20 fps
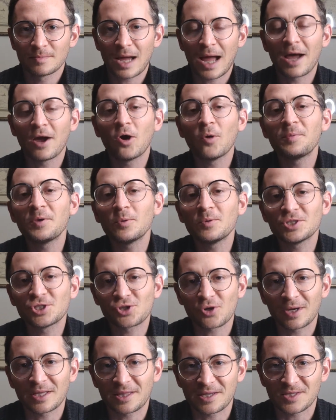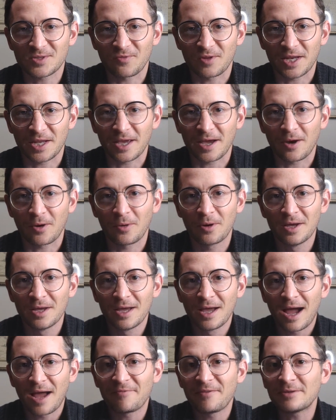I hope you enjoyed this video.
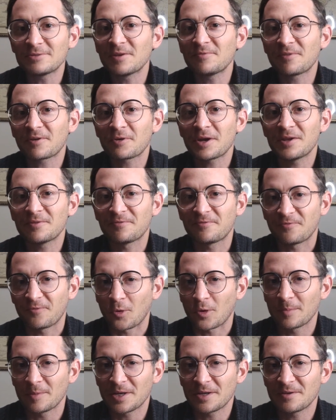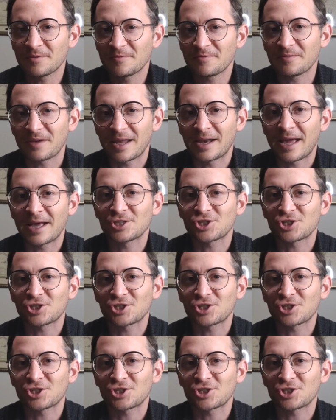I found it very informative and